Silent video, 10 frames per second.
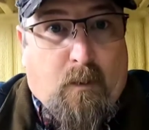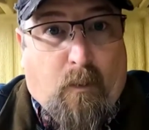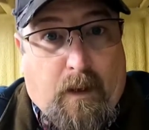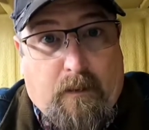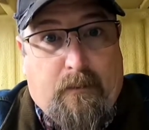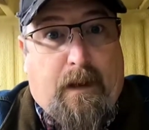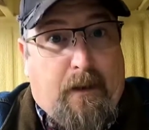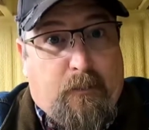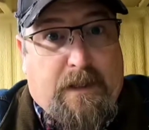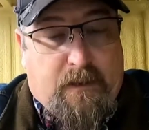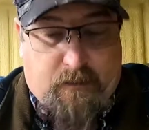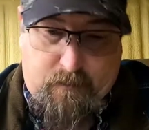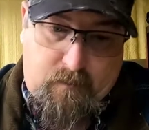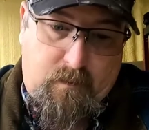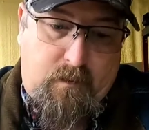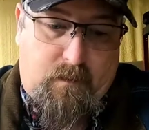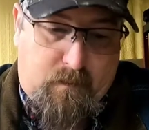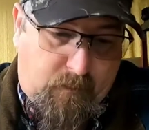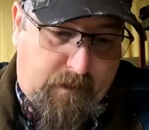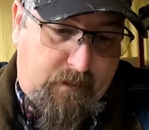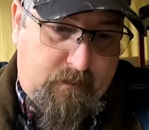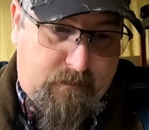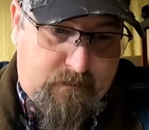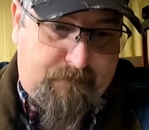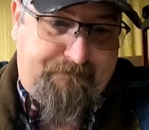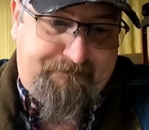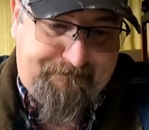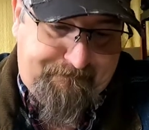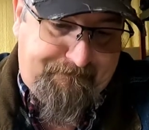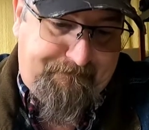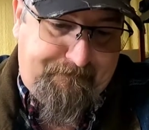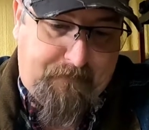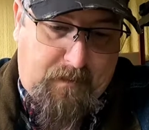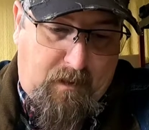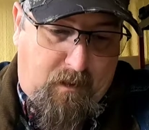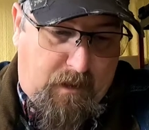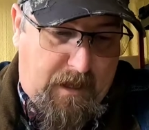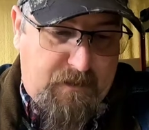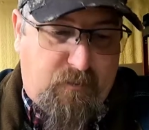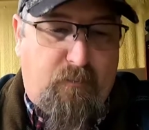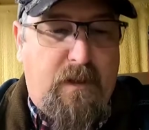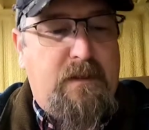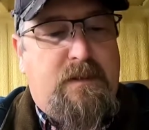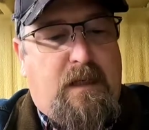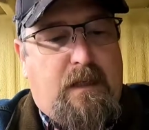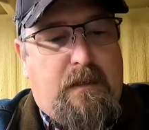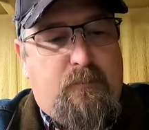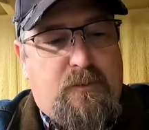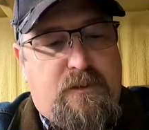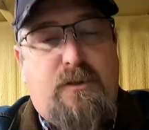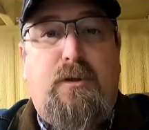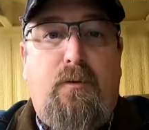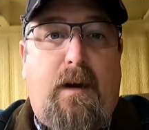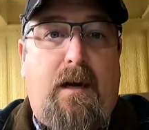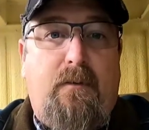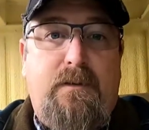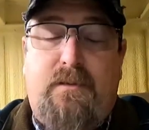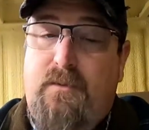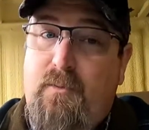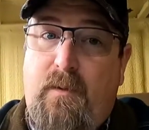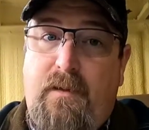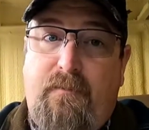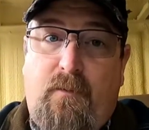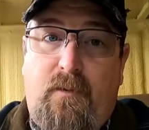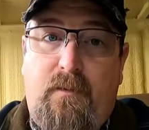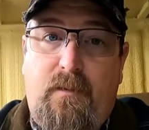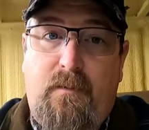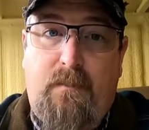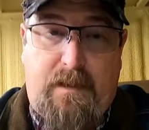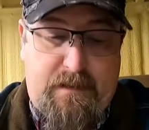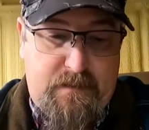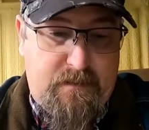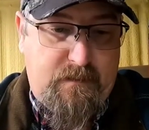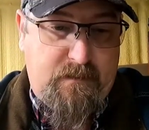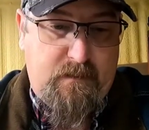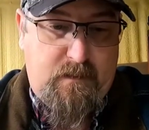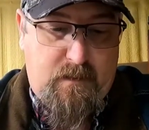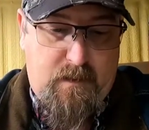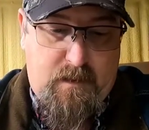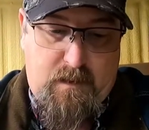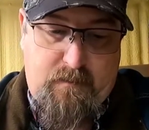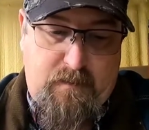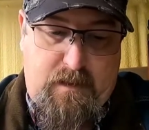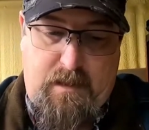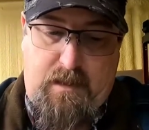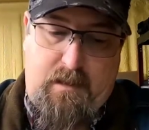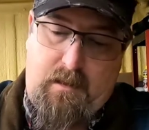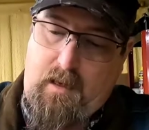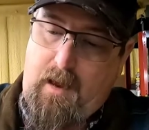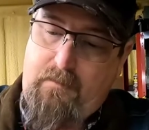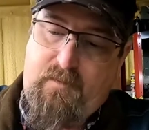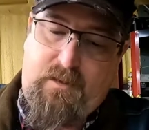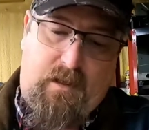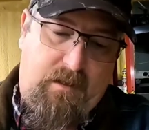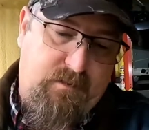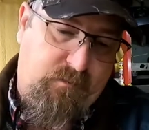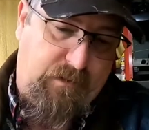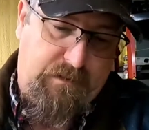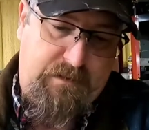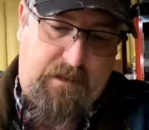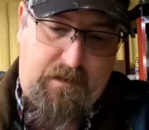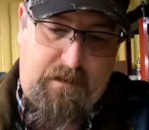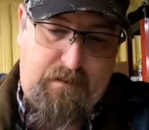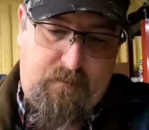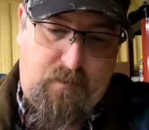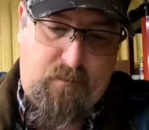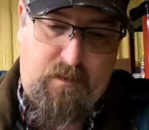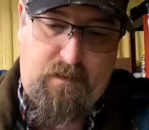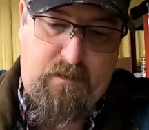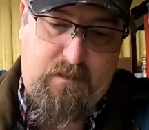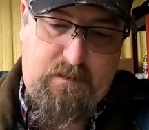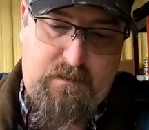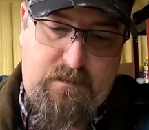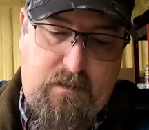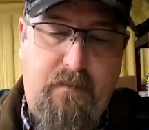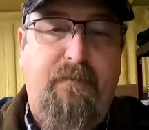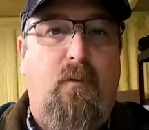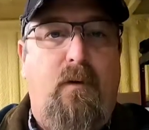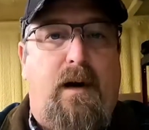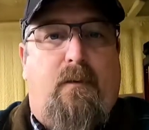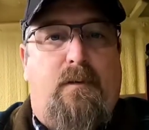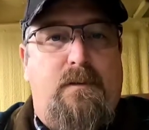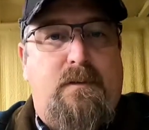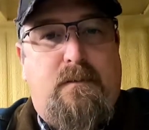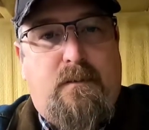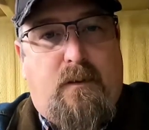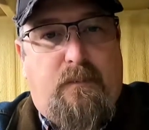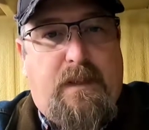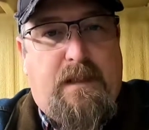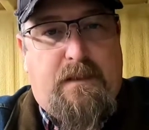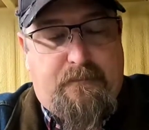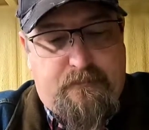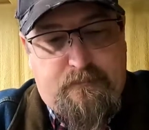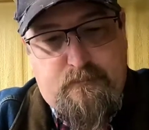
Well, how'd we do? Well, our actual run time was two hours and 24 minutes. The advertised run time was four hours on medium.